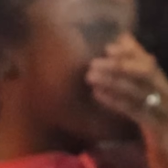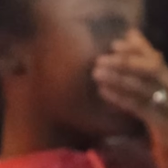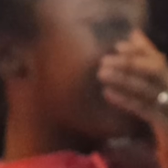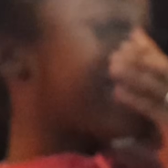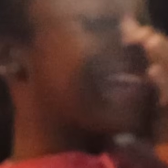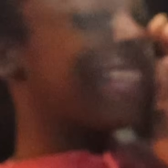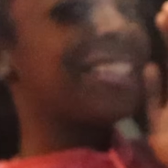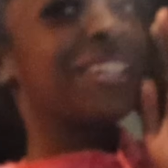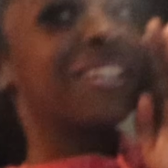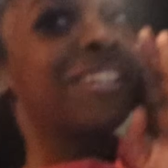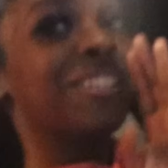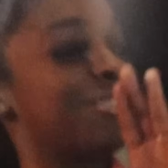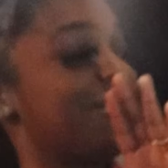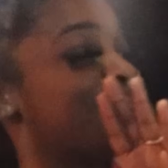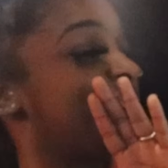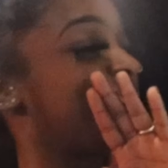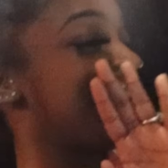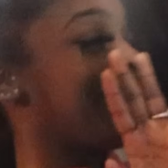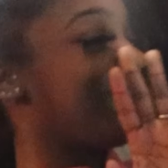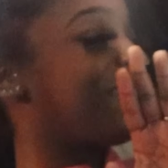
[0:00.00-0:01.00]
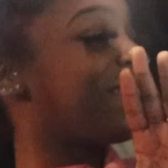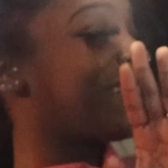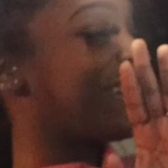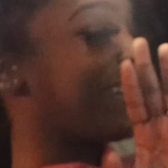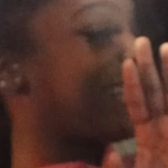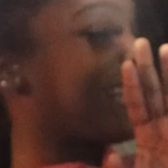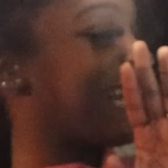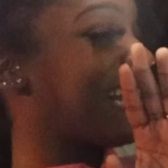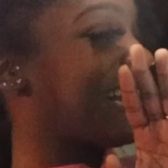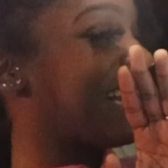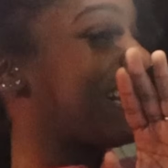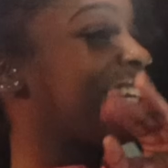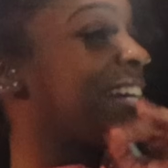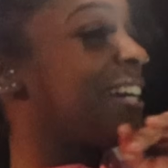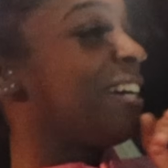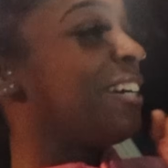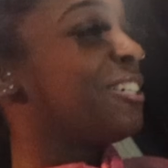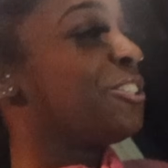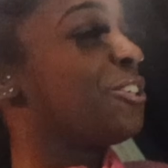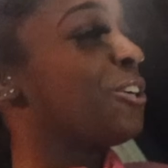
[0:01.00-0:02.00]
we have to go through South Carolina,
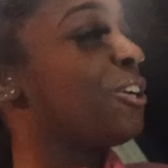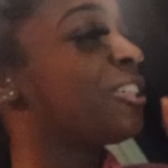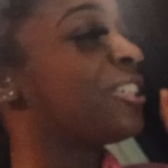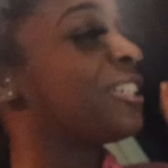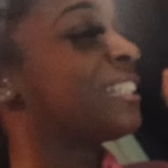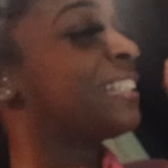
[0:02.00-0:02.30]
Georgia,